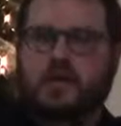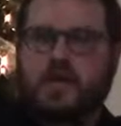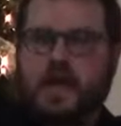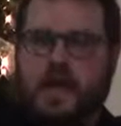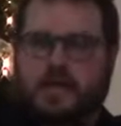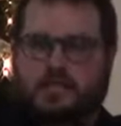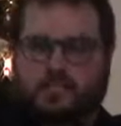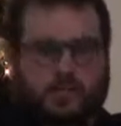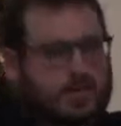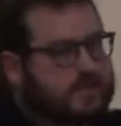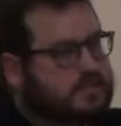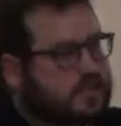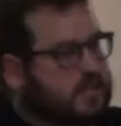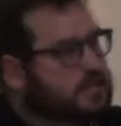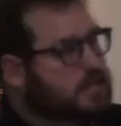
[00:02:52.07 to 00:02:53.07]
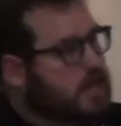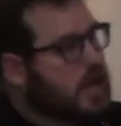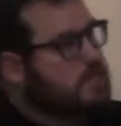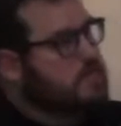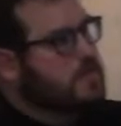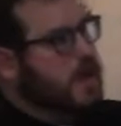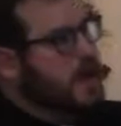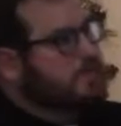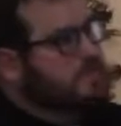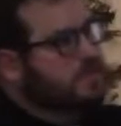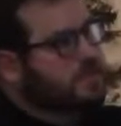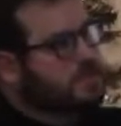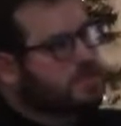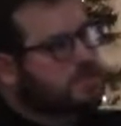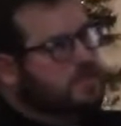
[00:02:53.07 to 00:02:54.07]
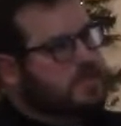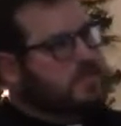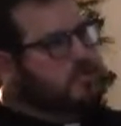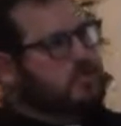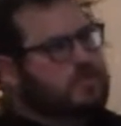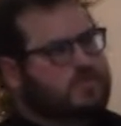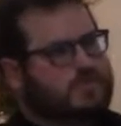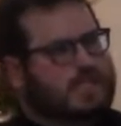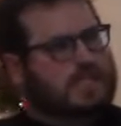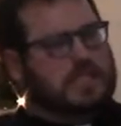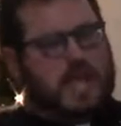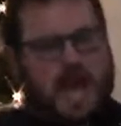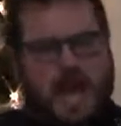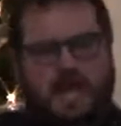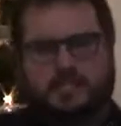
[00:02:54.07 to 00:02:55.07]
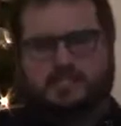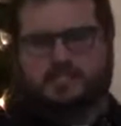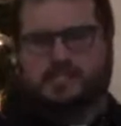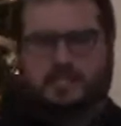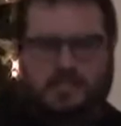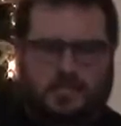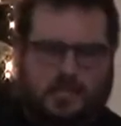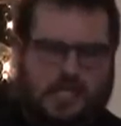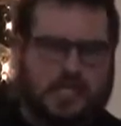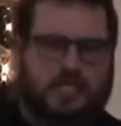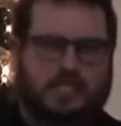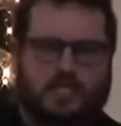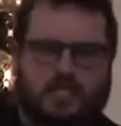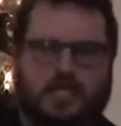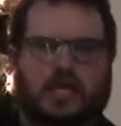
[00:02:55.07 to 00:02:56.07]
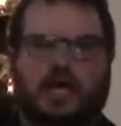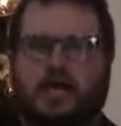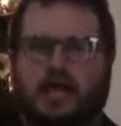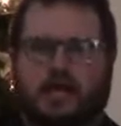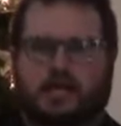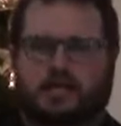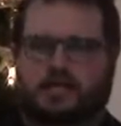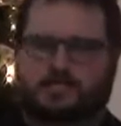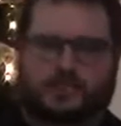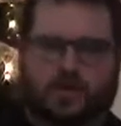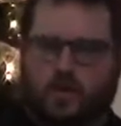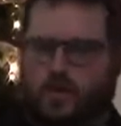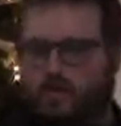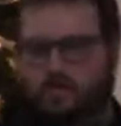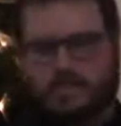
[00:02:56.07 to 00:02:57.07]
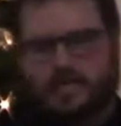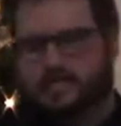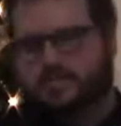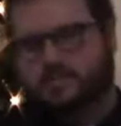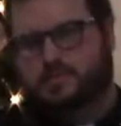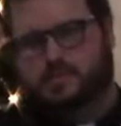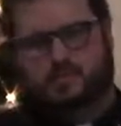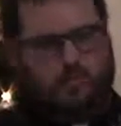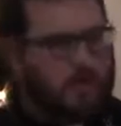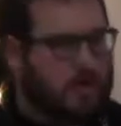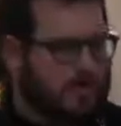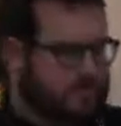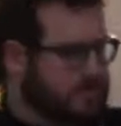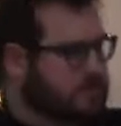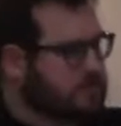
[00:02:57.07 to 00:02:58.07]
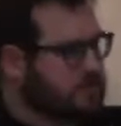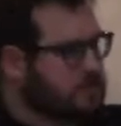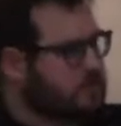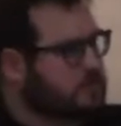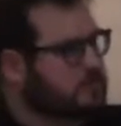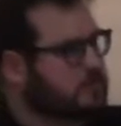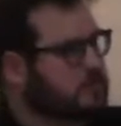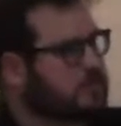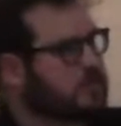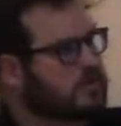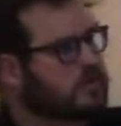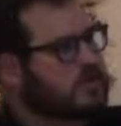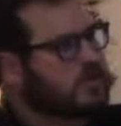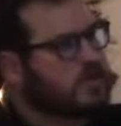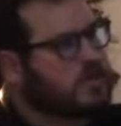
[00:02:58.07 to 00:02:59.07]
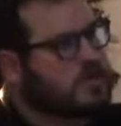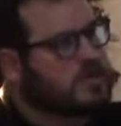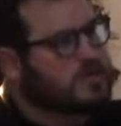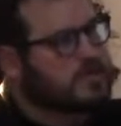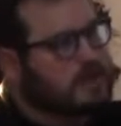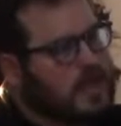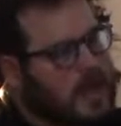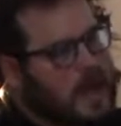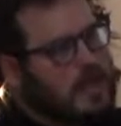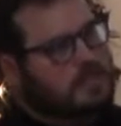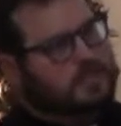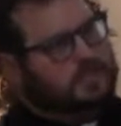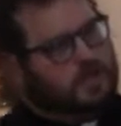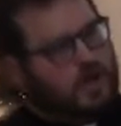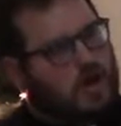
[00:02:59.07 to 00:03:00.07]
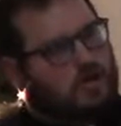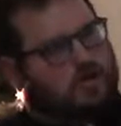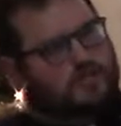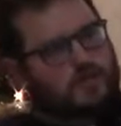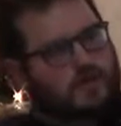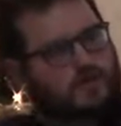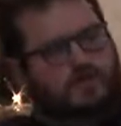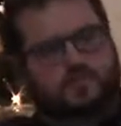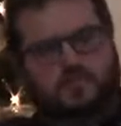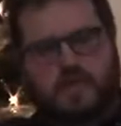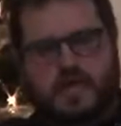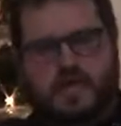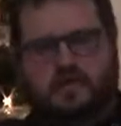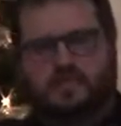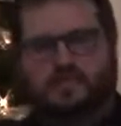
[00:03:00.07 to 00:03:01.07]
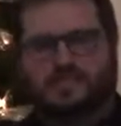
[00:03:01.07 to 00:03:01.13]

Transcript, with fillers: And he brings in John the Baptist to be sort of the last in the line of the Old Testament prophets. He's the last in all of those men